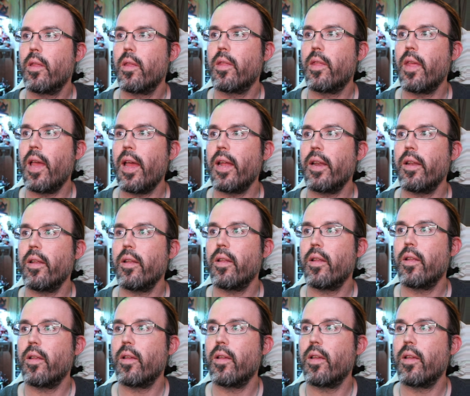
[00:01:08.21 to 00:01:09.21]
that
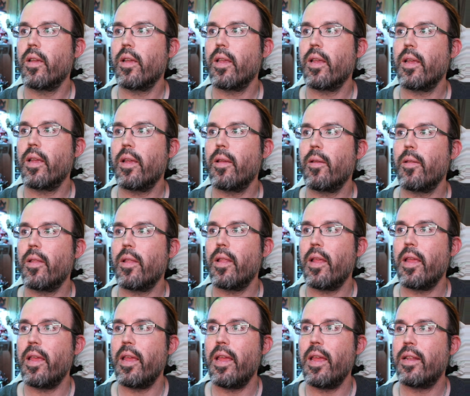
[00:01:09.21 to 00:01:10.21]

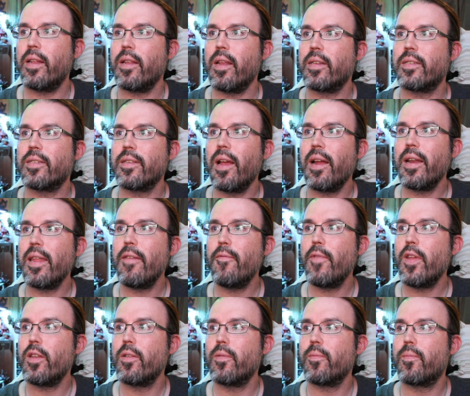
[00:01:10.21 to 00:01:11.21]
it it's not
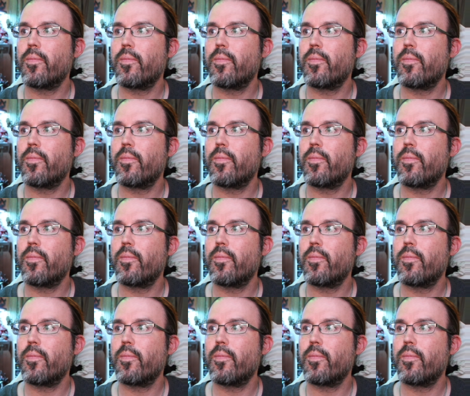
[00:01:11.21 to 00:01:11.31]
even